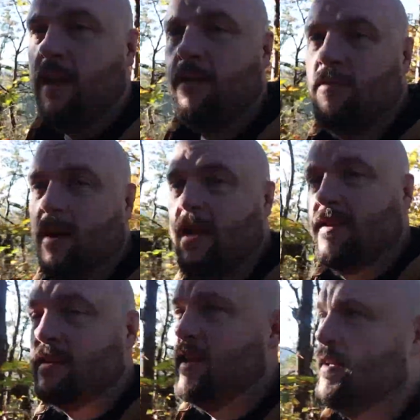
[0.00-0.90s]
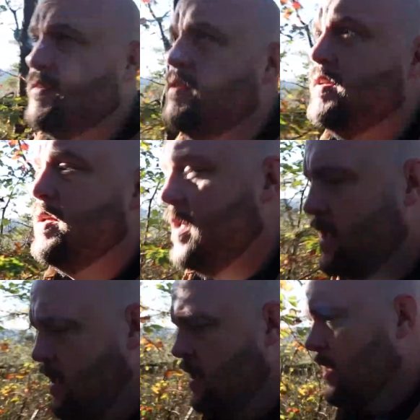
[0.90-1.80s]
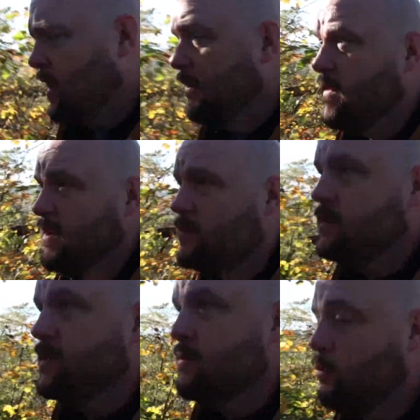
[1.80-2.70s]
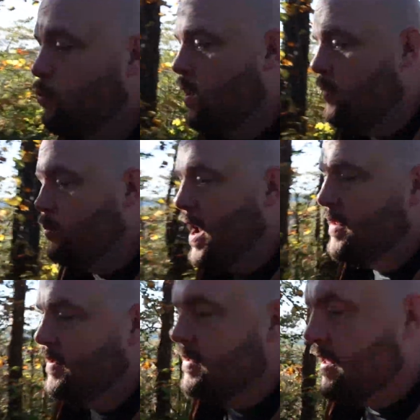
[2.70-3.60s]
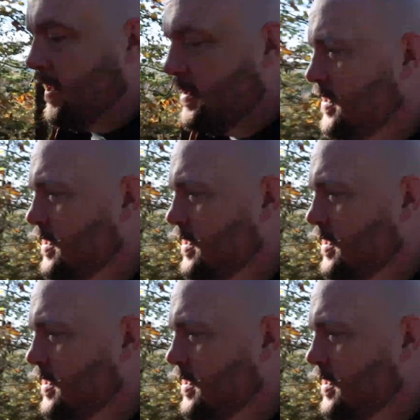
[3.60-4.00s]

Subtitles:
out from behind the clouds and everything was in really bright sunlight.